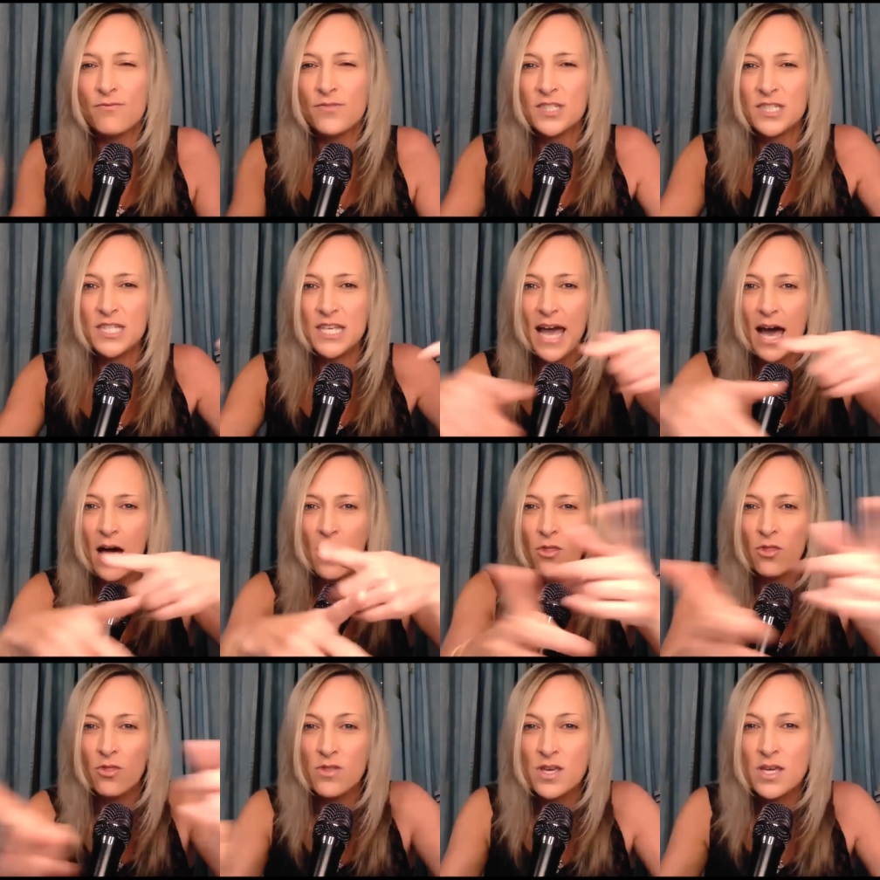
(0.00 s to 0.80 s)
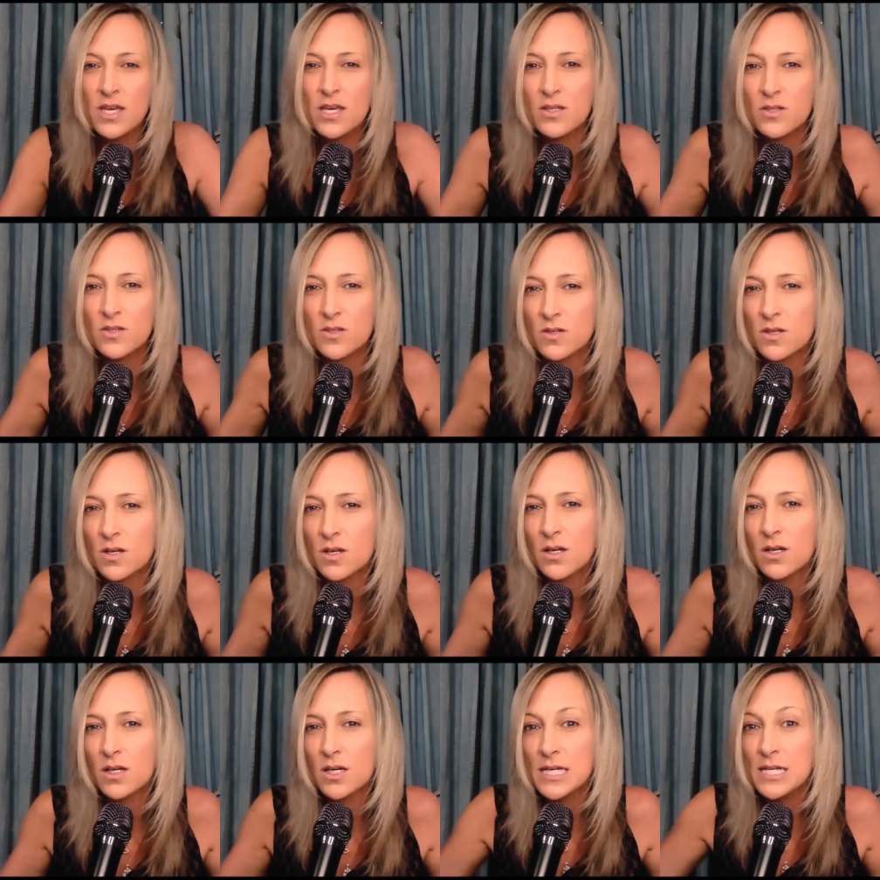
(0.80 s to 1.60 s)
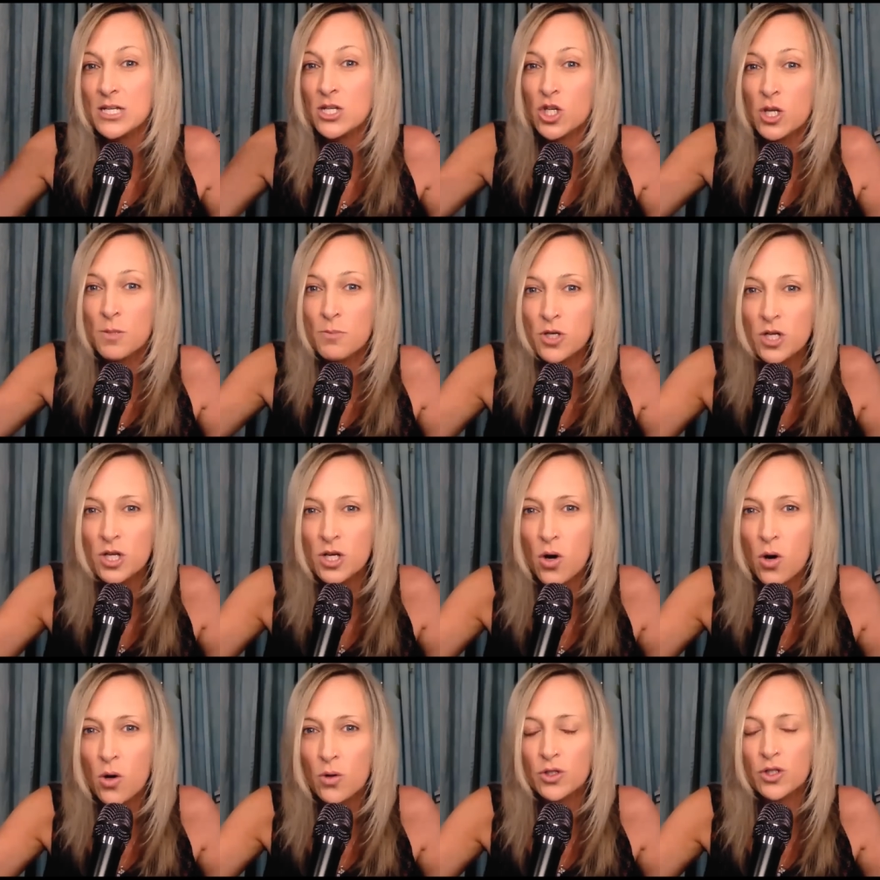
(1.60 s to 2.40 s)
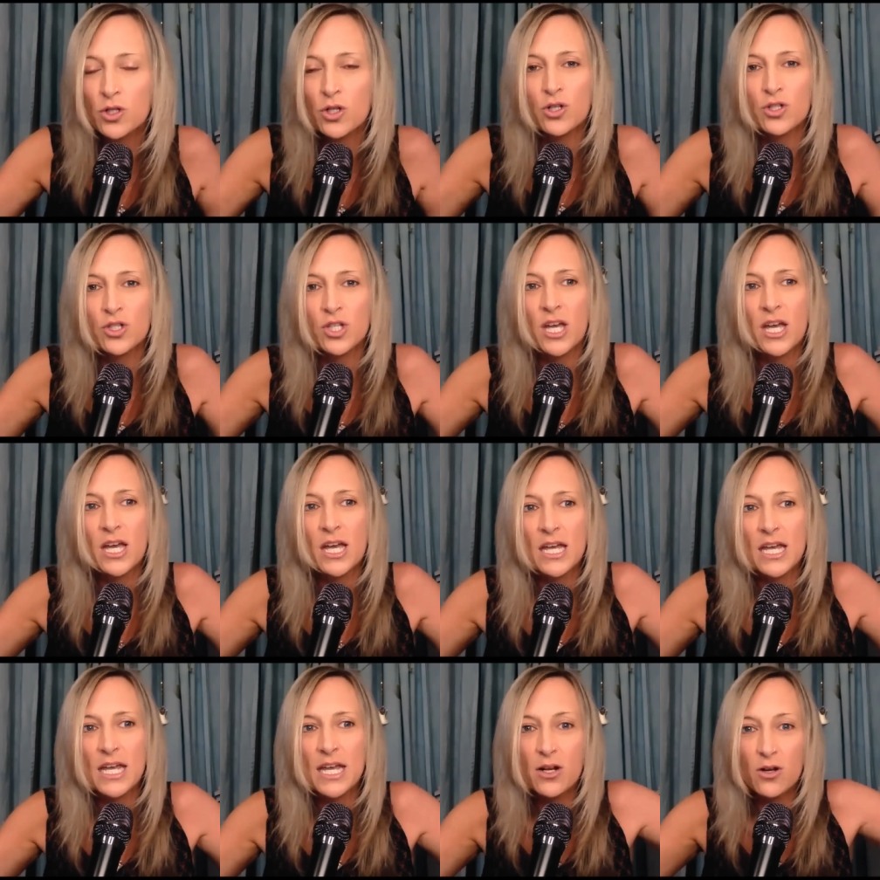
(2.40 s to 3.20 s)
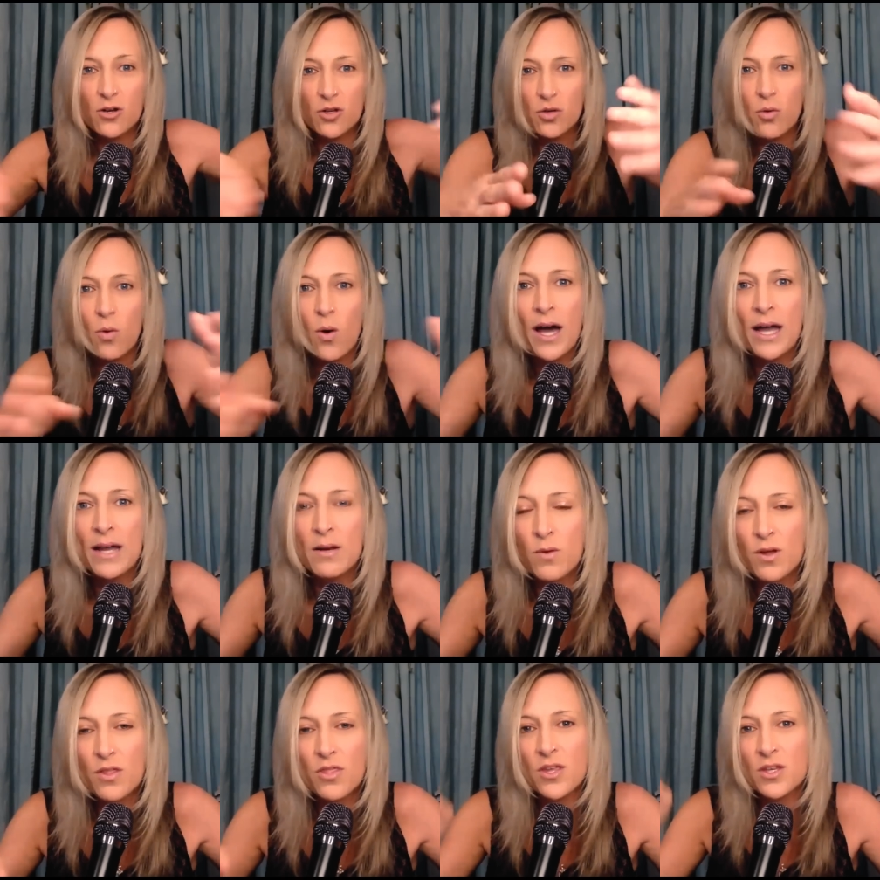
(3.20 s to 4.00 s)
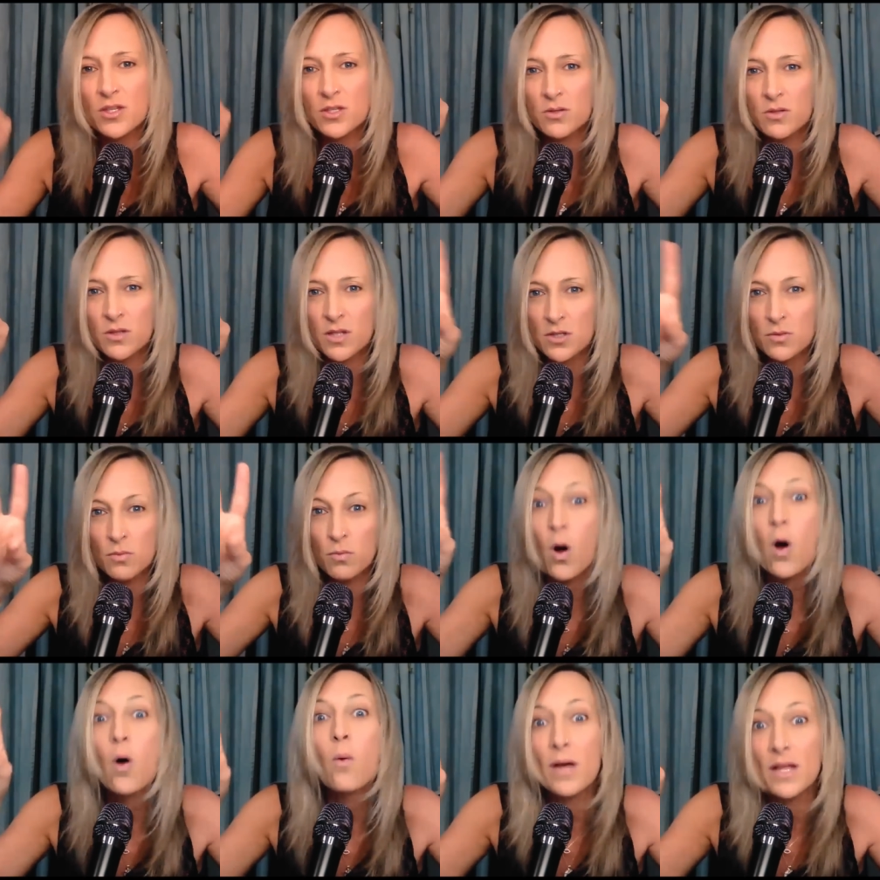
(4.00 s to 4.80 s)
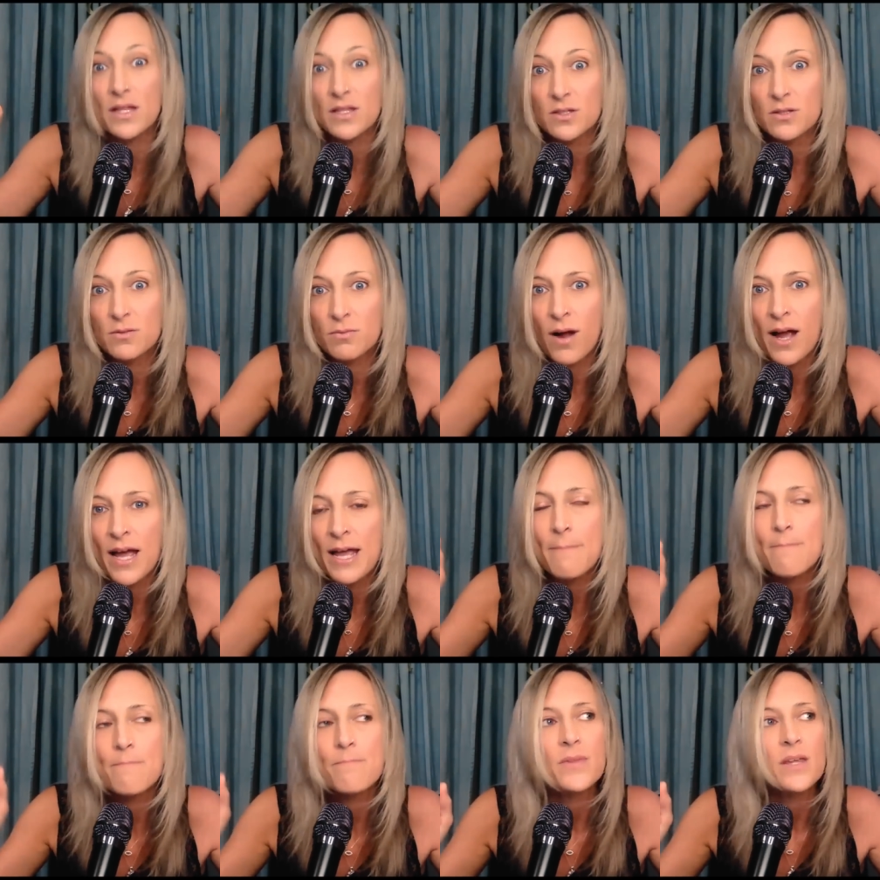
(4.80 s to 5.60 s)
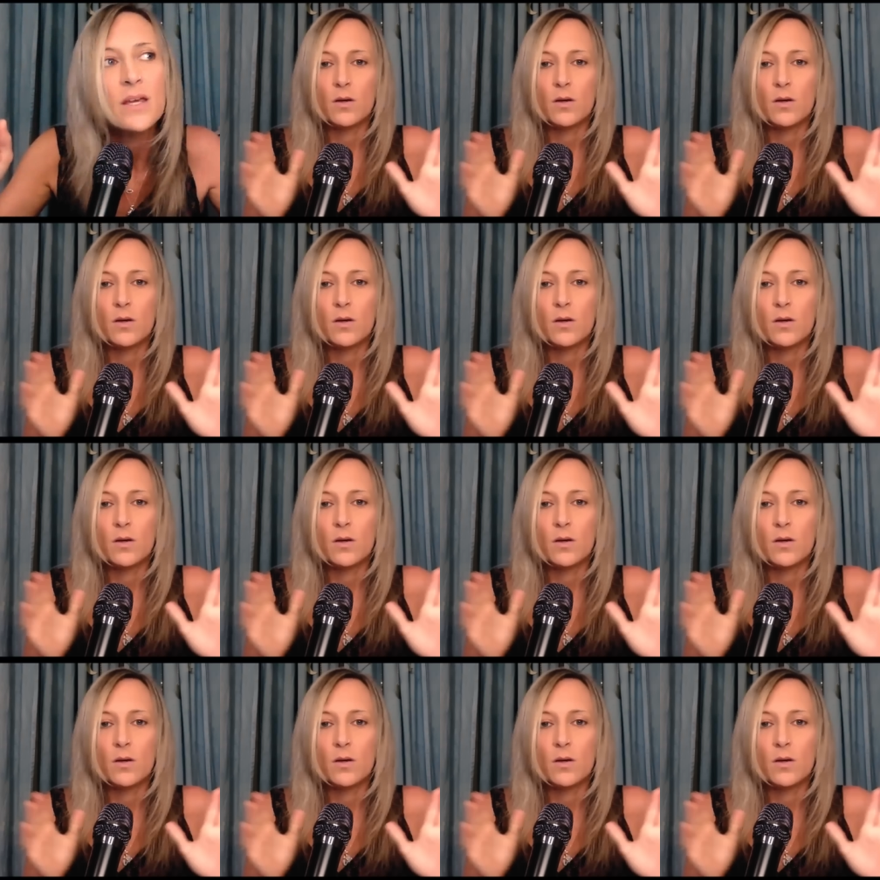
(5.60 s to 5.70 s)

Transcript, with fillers: see how these Egyptian cultures intertwine with this these Romans, right?